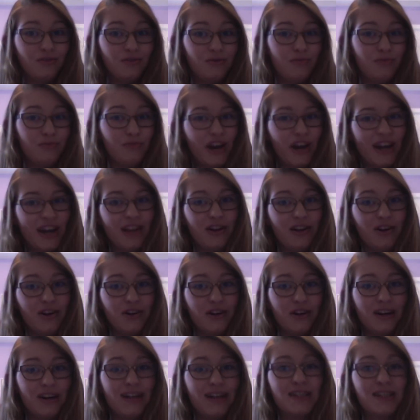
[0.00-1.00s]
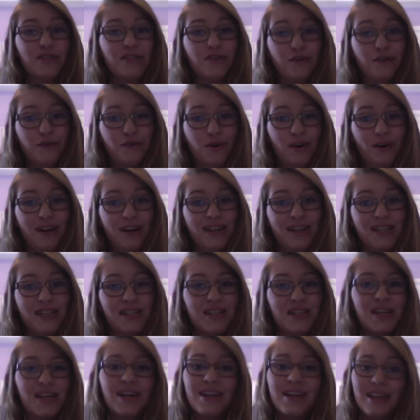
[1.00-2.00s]
regular green is for
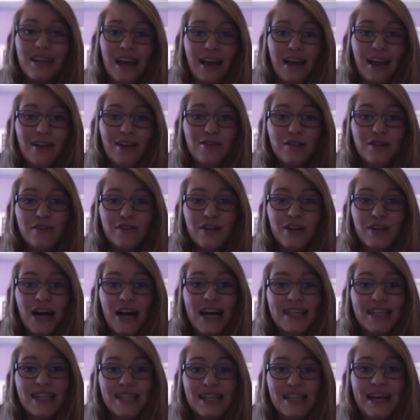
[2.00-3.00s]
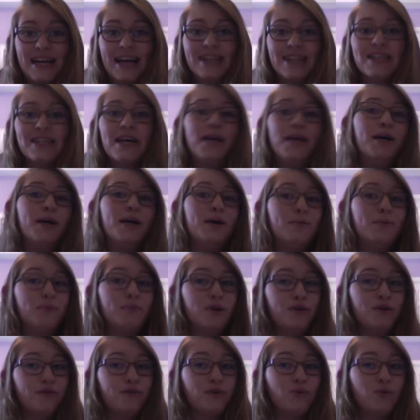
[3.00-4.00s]
forests, yellow is for grassland,
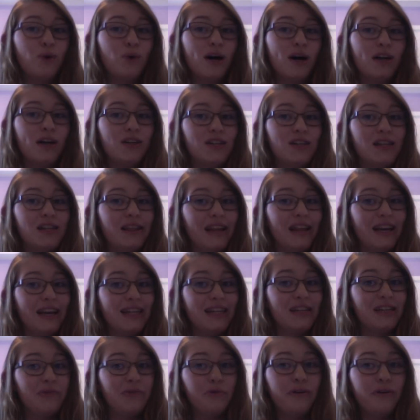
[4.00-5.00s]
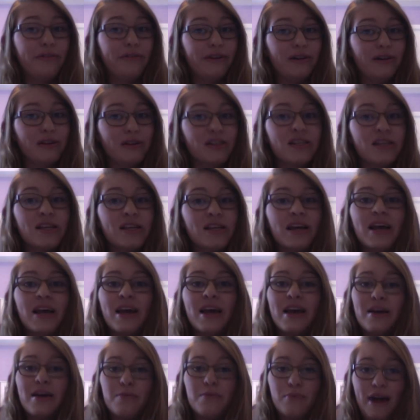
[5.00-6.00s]
blue for waters and lakes and rivers,
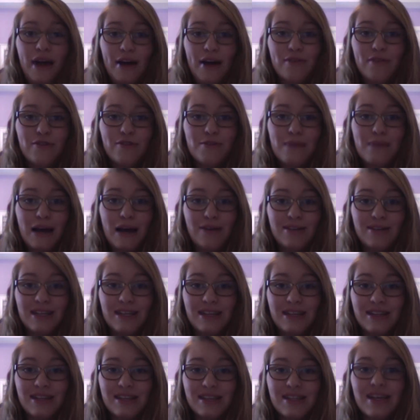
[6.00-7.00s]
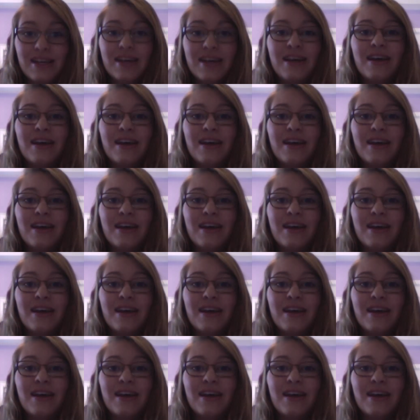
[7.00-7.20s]
brown for mountains,